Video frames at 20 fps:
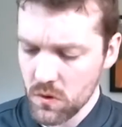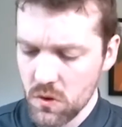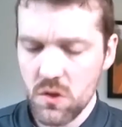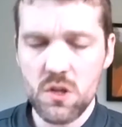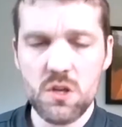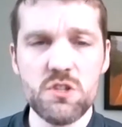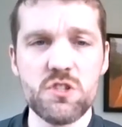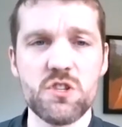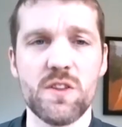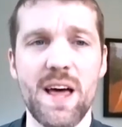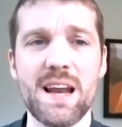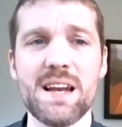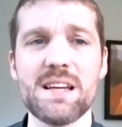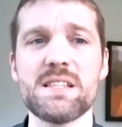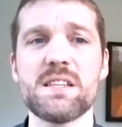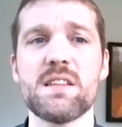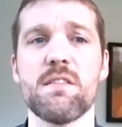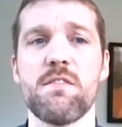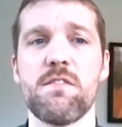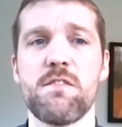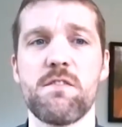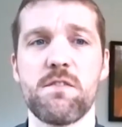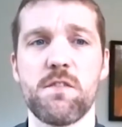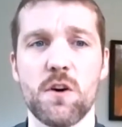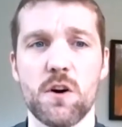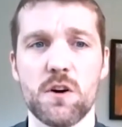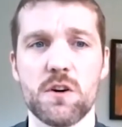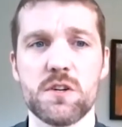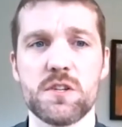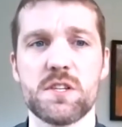So that is the
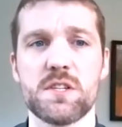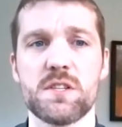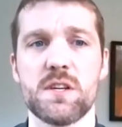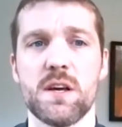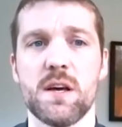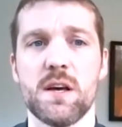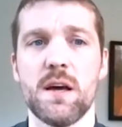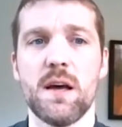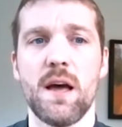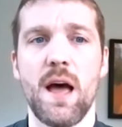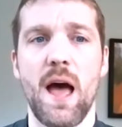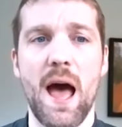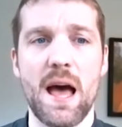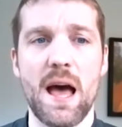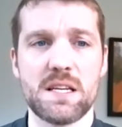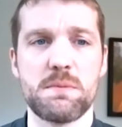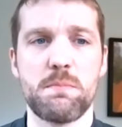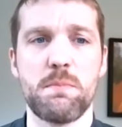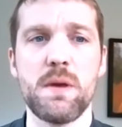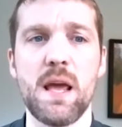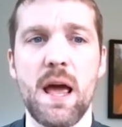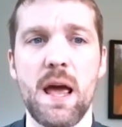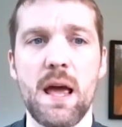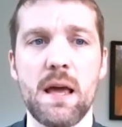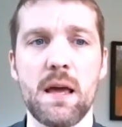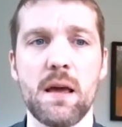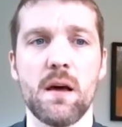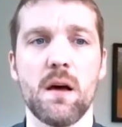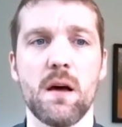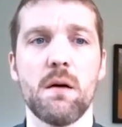first
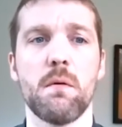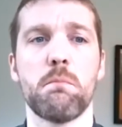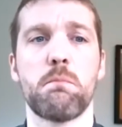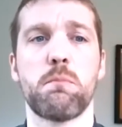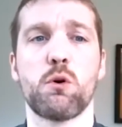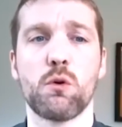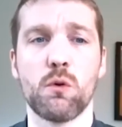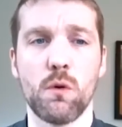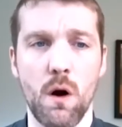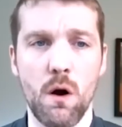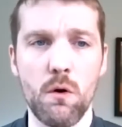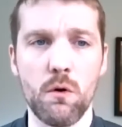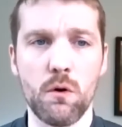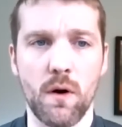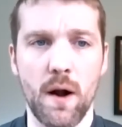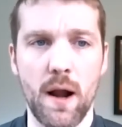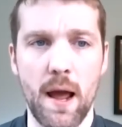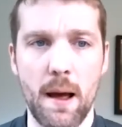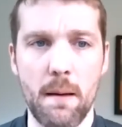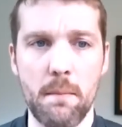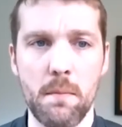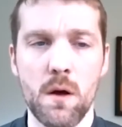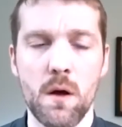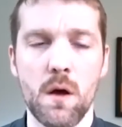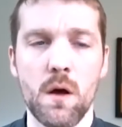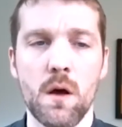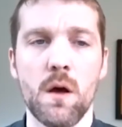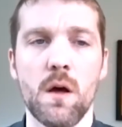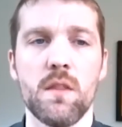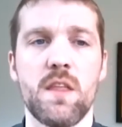SBA program
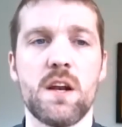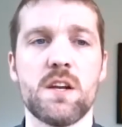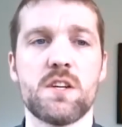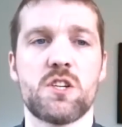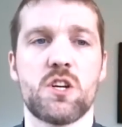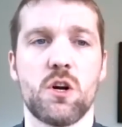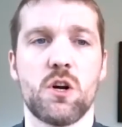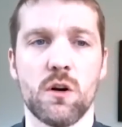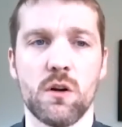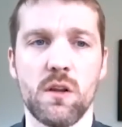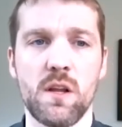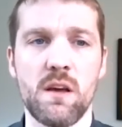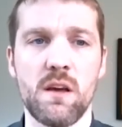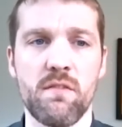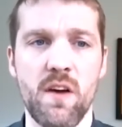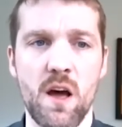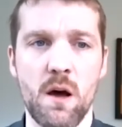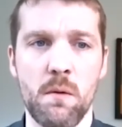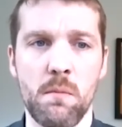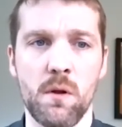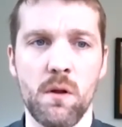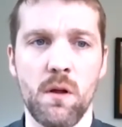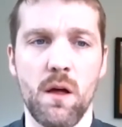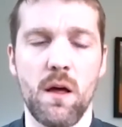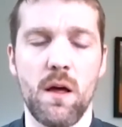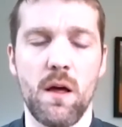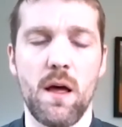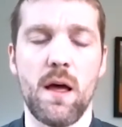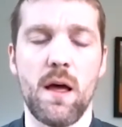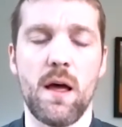that is currently available
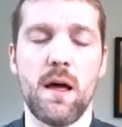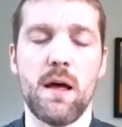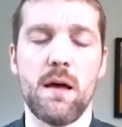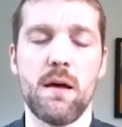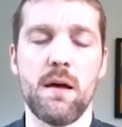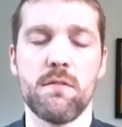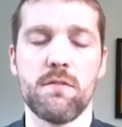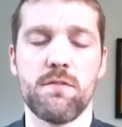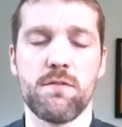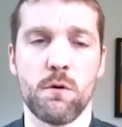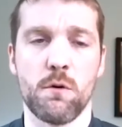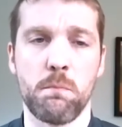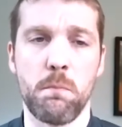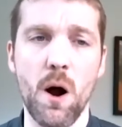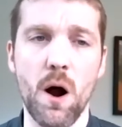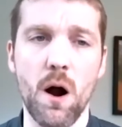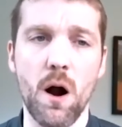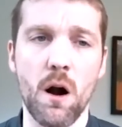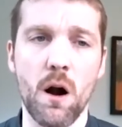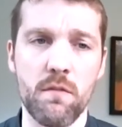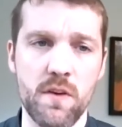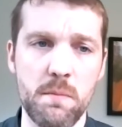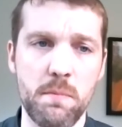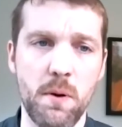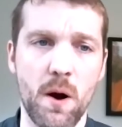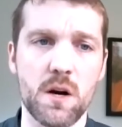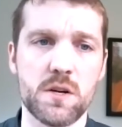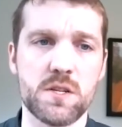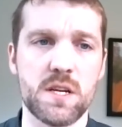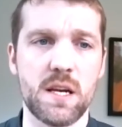for RV
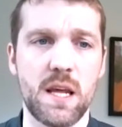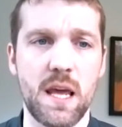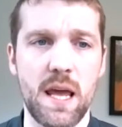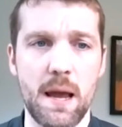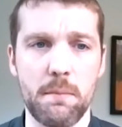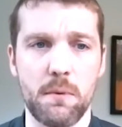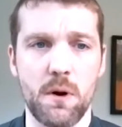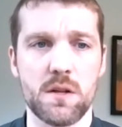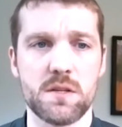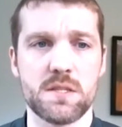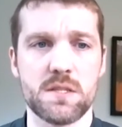parks and campgrounds.